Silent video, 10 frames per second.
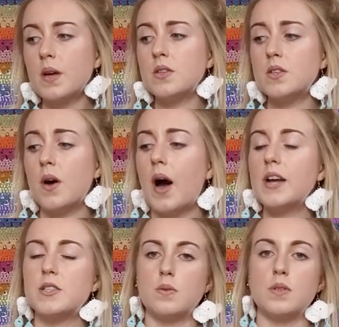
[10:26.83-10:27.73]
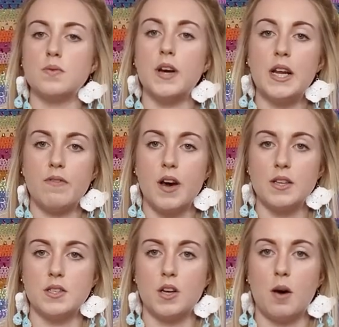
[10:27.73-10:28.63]
So I just thought it was really
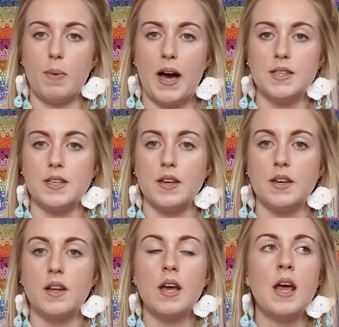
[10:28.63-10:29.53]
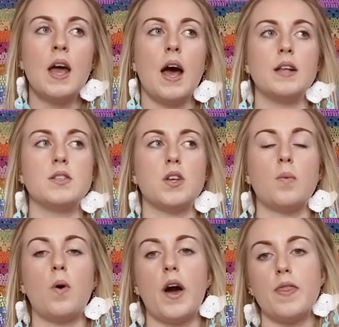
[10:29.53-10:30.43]
versatile pattern and so
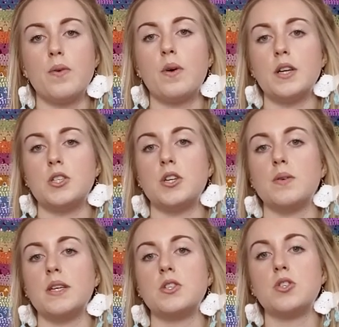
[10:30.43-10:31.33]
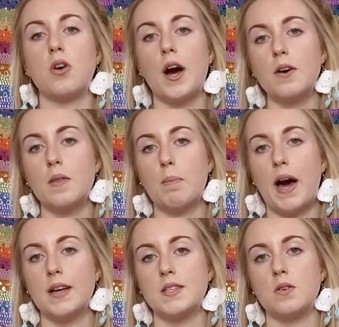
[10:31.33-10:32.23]
what I thought I'd do is try all the
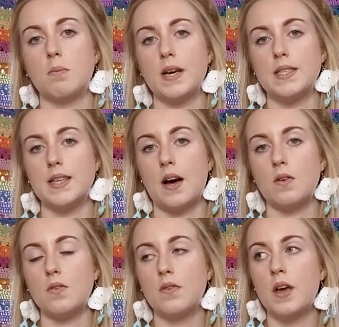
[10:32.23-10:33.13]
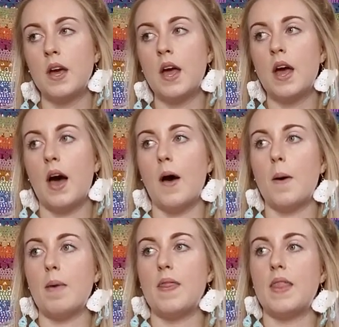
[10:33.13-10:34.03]
pattern on myself
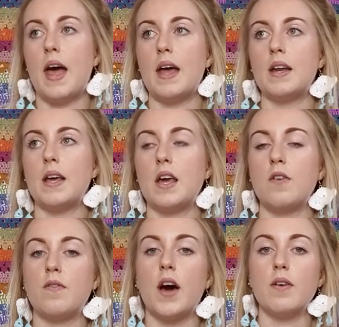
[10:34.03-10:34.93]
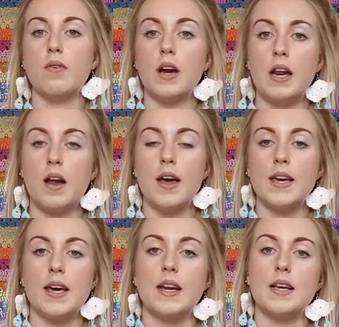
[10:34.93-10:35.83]
um, and then if I really
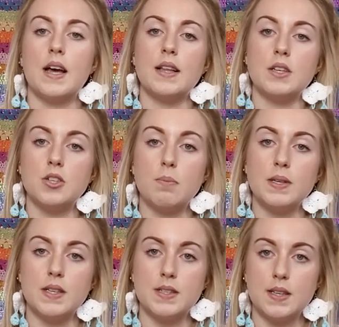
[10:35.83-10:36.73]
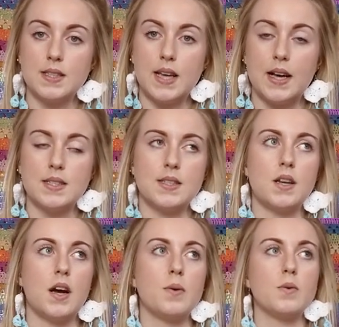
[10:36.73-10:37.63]
like it and, it and the jumper's a success,
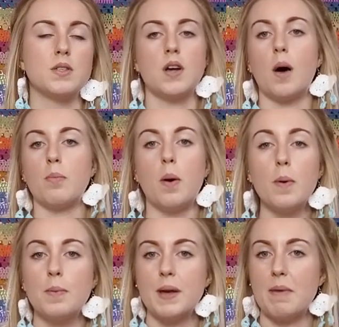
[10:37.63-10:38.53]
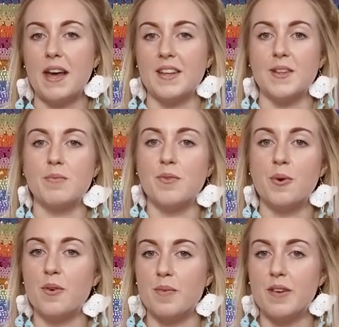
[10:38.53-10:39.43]
then I will start probably making them for
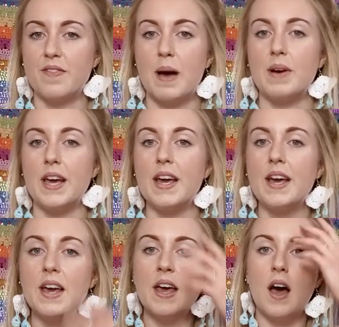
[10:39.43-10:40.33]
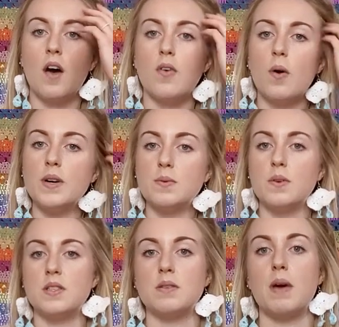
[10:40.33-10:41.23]
all of my family. I've always
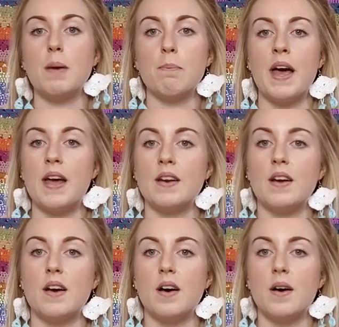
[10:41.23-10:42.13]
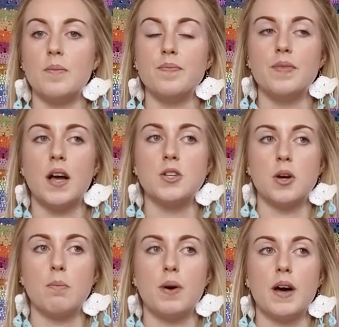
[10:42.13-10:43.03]
wanted to make Ben um, a
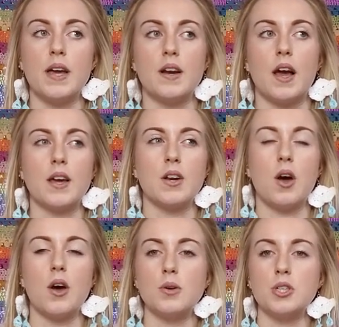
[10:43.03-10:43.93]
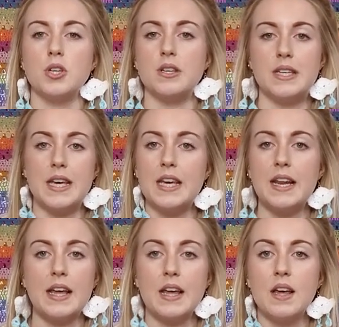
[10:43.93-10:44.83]
jumper in like an ocean
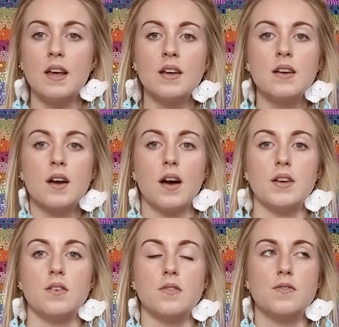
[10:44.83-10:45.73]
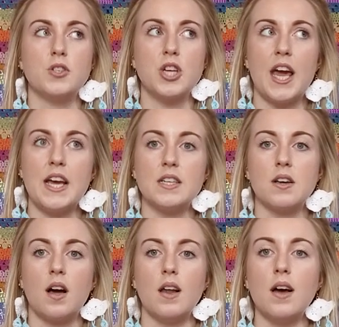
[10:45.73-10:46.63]
peely kind of jade
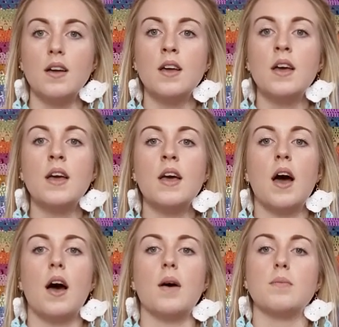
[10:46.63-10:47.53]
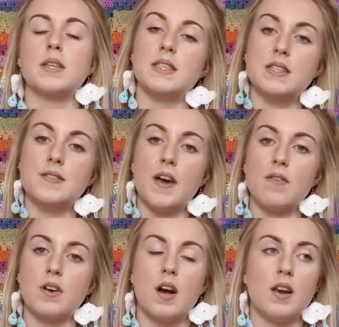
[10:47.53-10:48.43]
colour because um, it's his
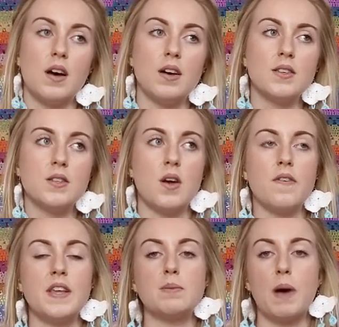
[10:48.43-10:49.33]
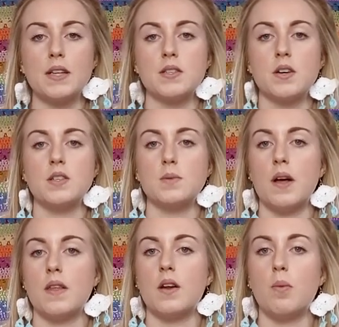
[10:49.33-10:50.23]
favourite colour. So if this pattern goes
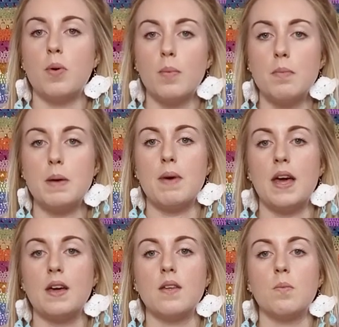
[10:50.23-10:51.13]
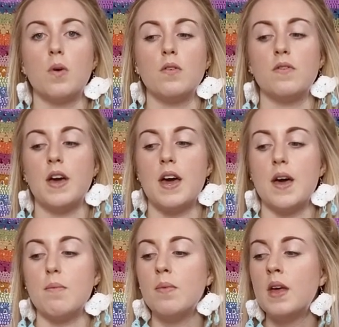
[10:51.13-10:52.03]
well then I'll probably make one for
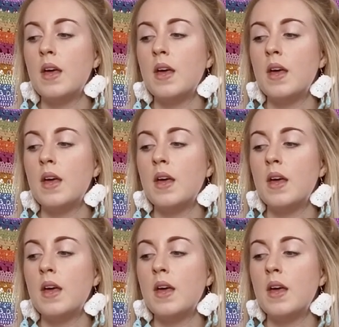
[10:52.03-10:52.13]
him.